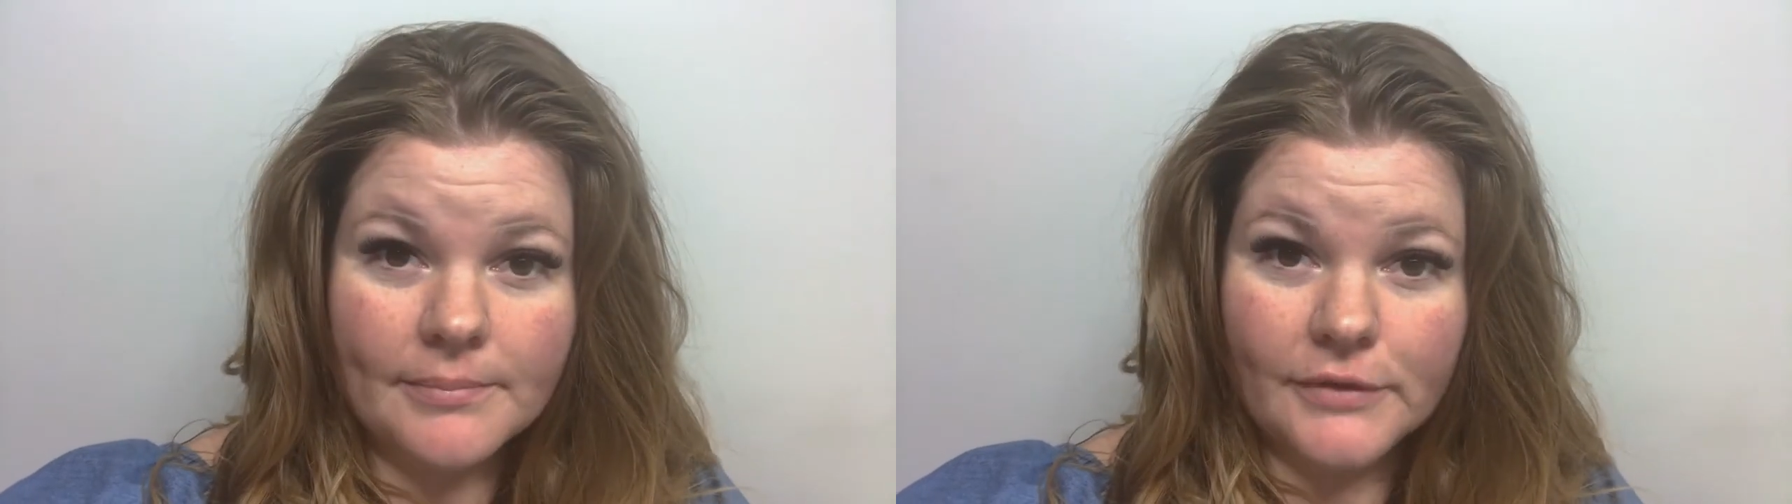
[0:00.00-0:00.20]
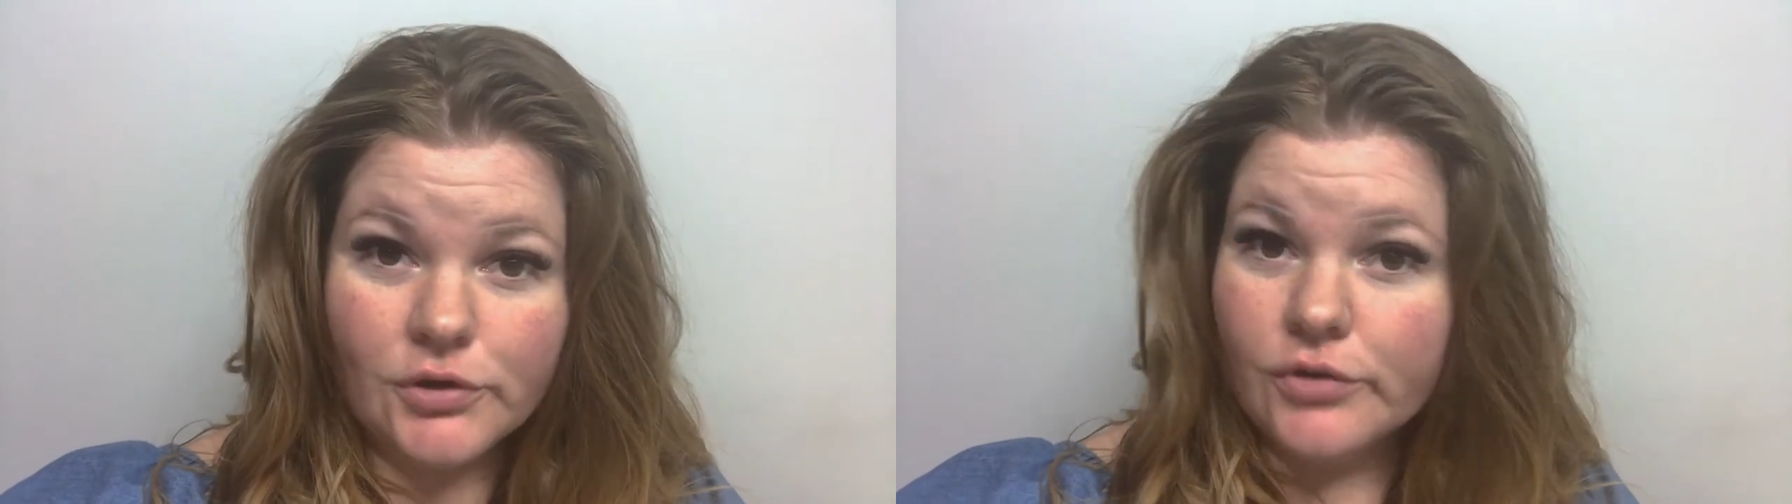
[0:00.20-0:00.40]

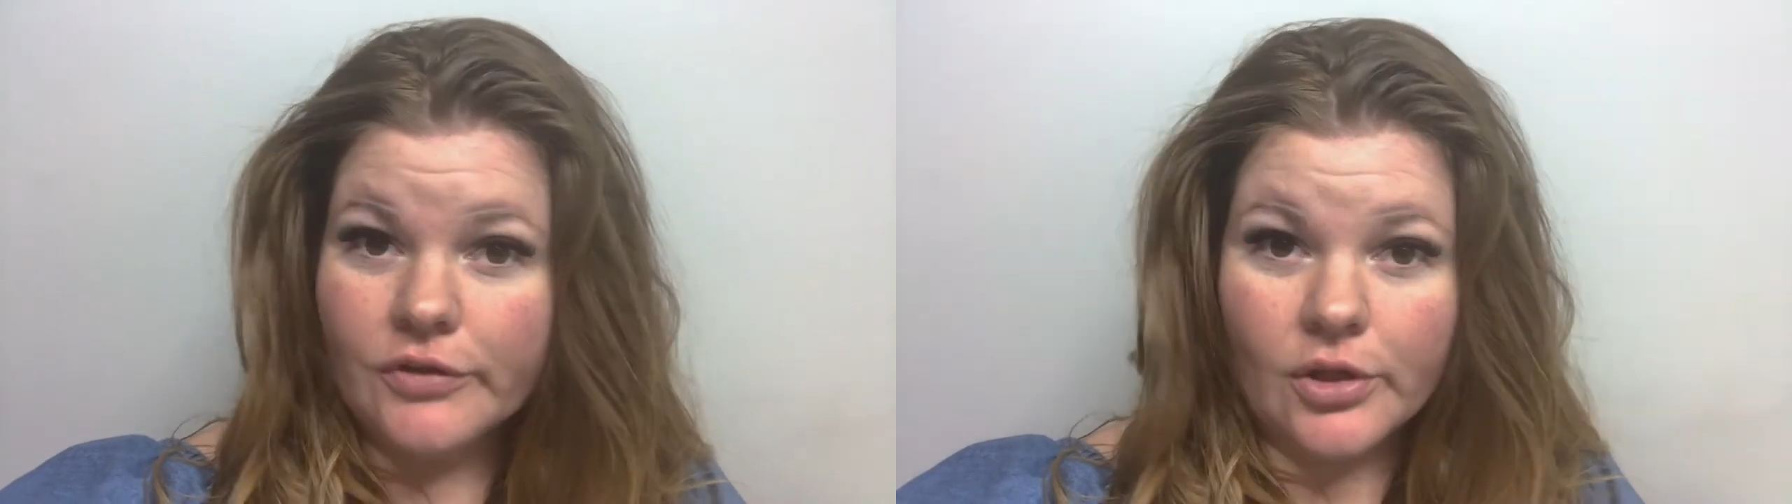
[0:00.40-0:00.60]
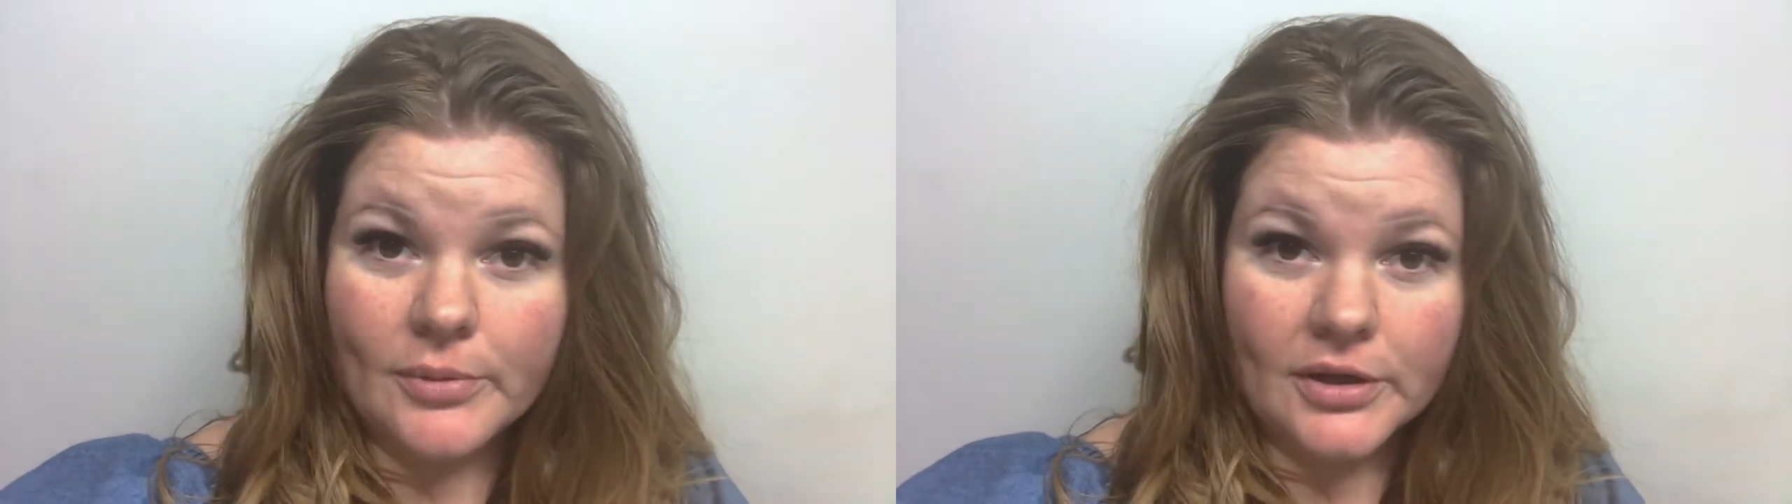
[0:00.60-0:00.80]
If you don't
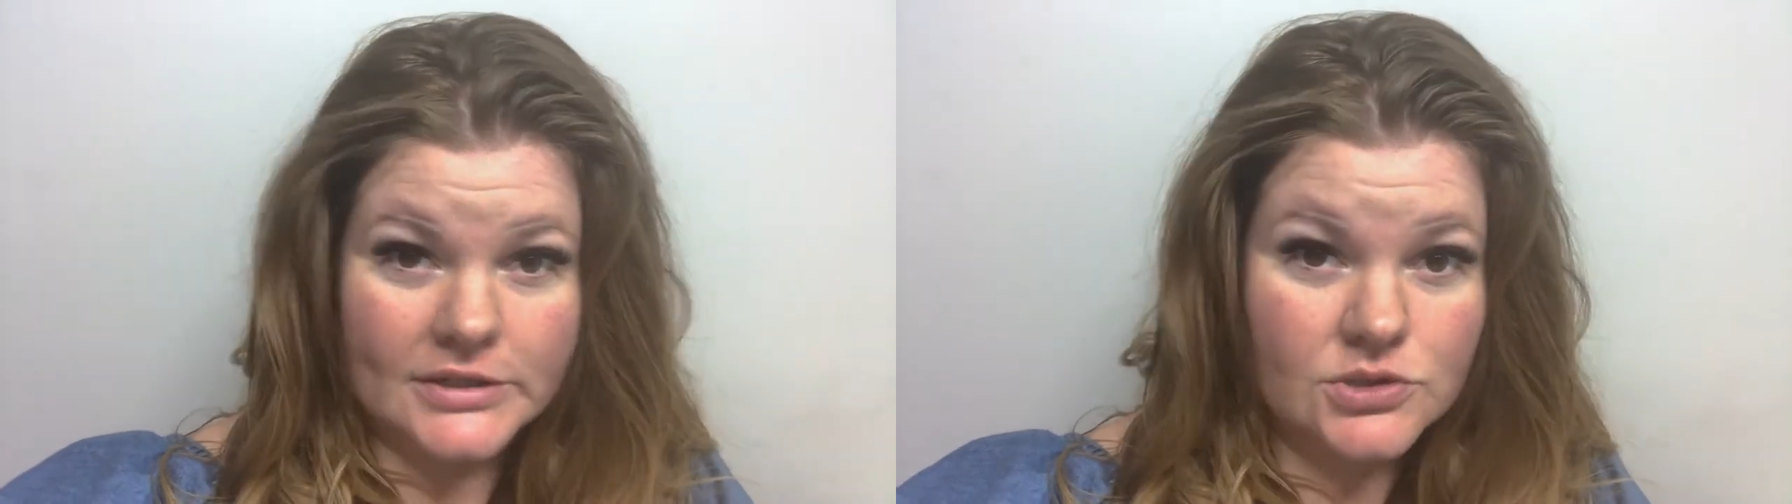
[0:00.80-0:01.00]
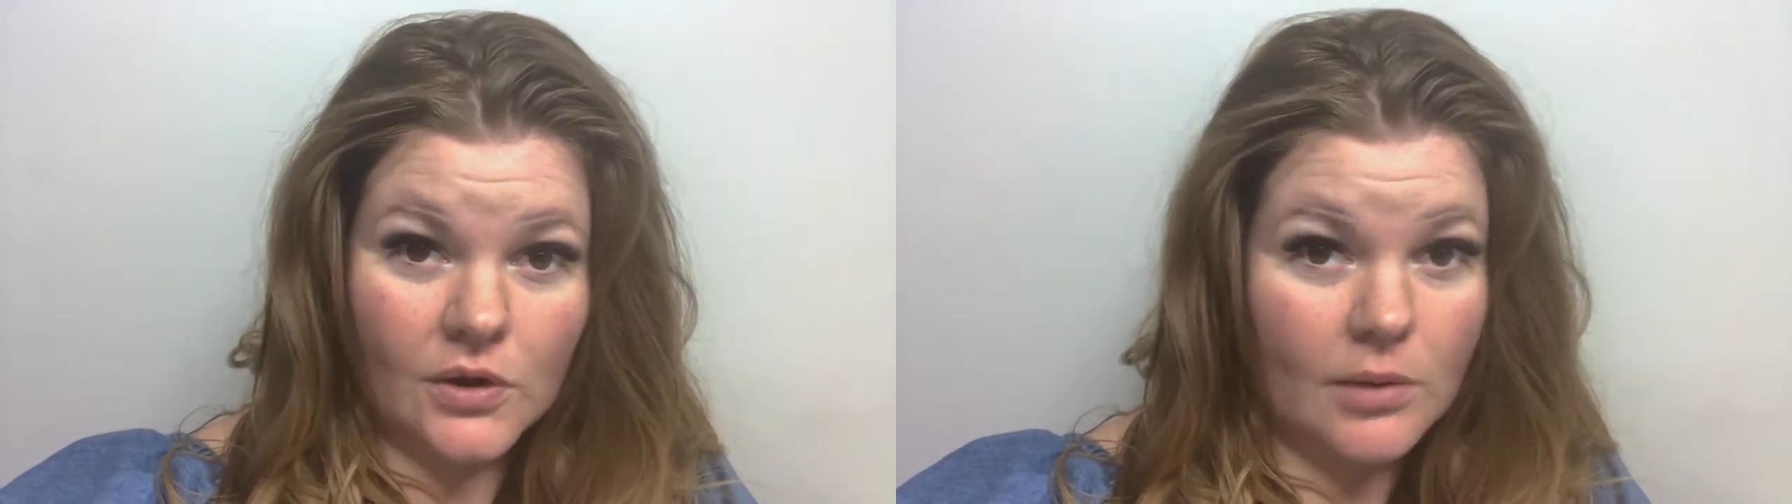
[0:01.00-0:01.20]
follow me on
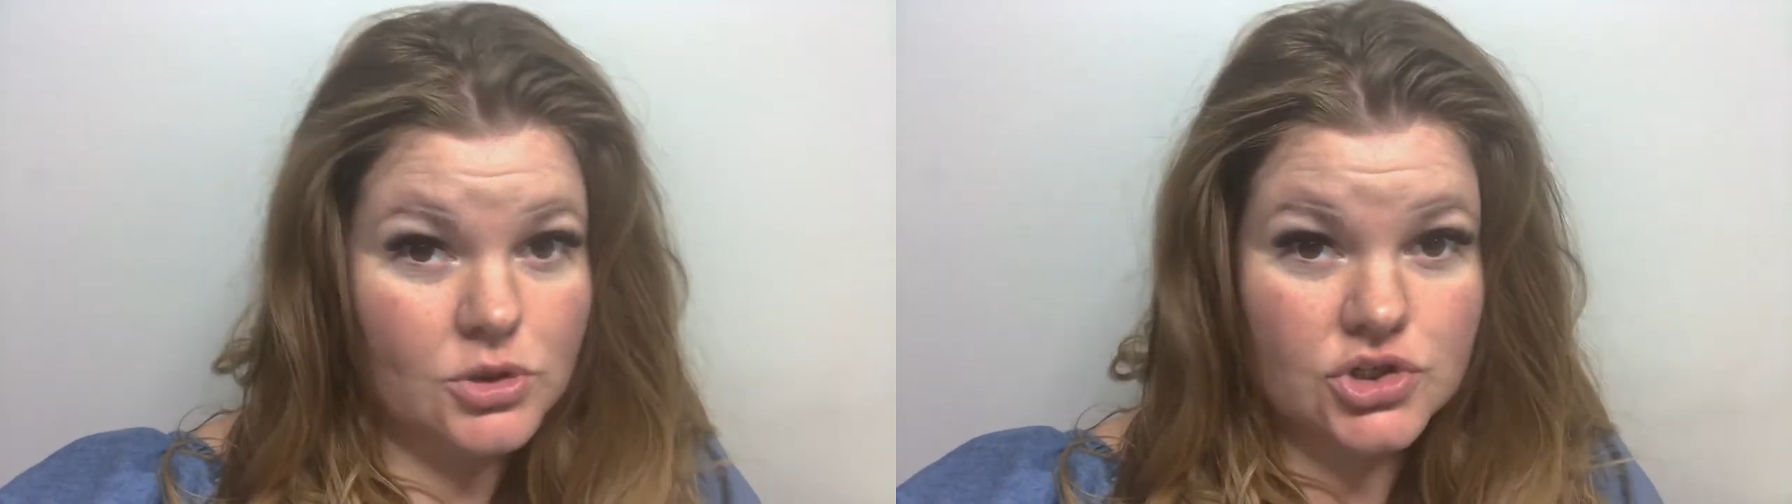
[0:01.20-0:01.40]
Instagram,